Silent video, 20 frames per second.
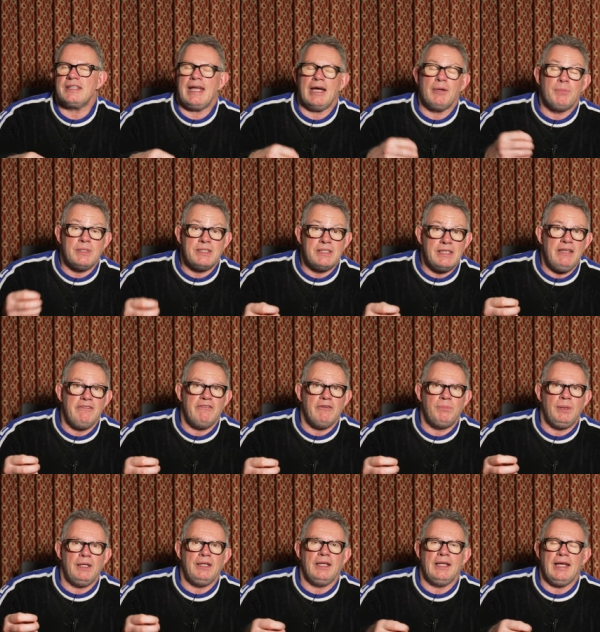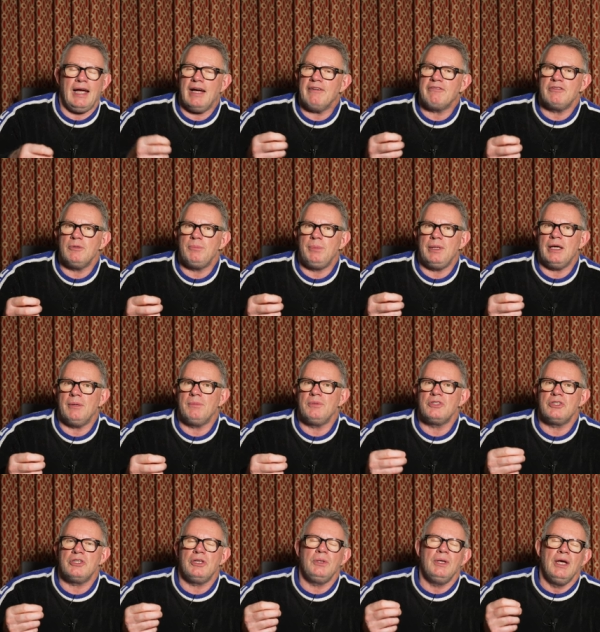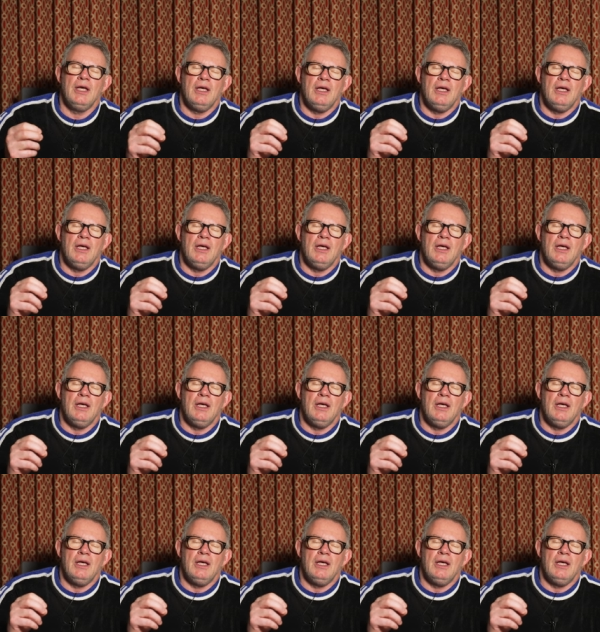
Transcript: Now, perceivably, they have to be able to